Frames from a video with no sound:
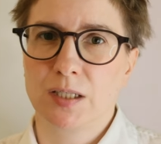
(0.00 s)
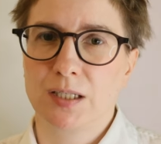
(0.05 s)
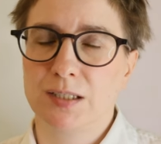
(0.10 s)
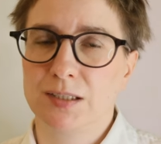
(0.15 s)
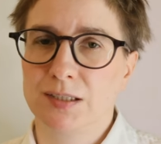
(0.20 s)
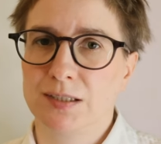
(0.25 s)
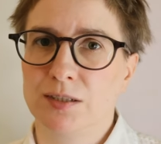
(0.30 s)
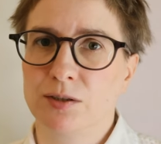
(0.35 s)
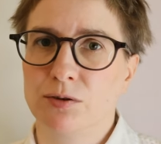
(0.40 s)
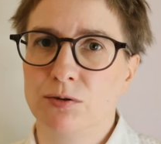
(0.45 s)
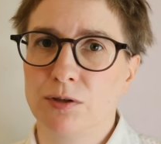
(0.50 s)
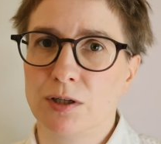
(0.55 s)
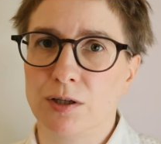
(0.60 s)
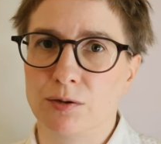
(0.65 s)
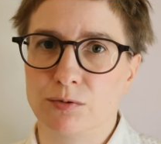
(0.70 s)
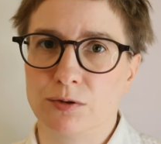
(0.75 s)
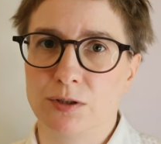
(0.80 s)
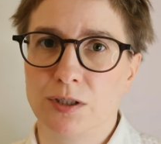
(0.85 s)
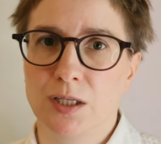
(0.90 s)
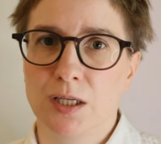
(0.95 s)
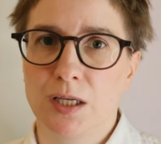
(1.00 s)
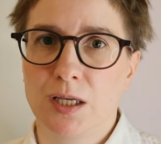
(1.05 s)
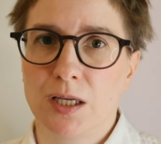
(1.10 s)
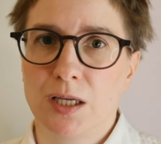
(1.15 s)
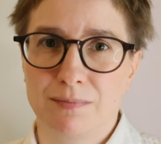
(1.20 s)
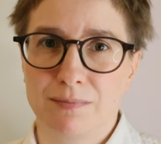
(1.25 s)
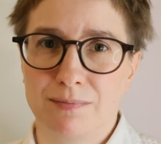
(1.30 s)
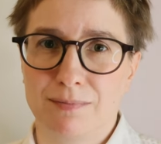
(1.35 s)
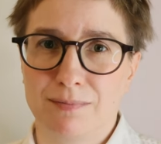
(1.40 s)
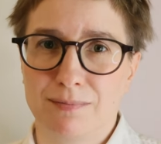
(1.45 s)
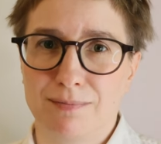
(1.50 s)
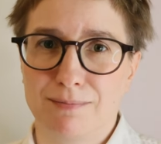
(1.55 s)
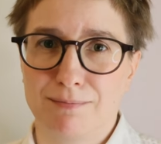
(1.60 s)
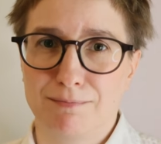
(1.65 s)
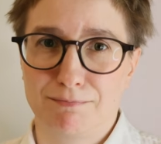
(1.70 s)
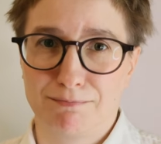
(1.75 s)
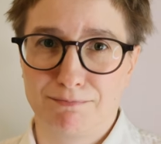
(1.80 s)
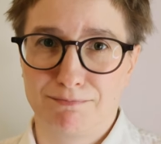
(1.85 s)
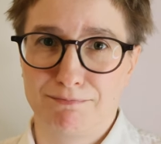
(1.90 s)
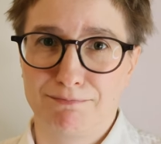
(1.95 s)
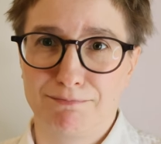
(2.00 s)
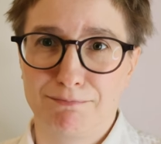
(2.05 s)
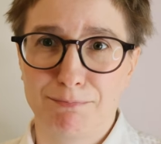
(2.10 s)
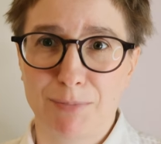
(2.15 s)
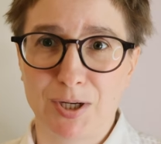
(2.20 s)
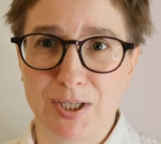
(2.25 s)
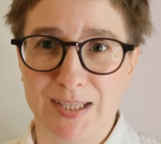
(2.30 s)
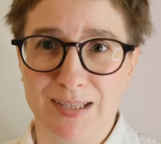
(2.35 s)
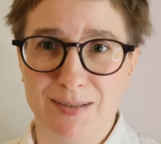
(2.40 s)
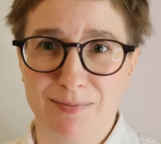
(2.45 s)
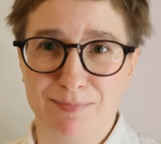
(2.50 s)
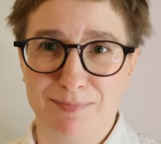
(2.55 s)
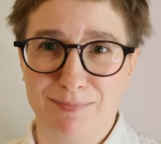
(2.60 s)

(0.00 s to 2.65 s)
I'll see you around. Bye.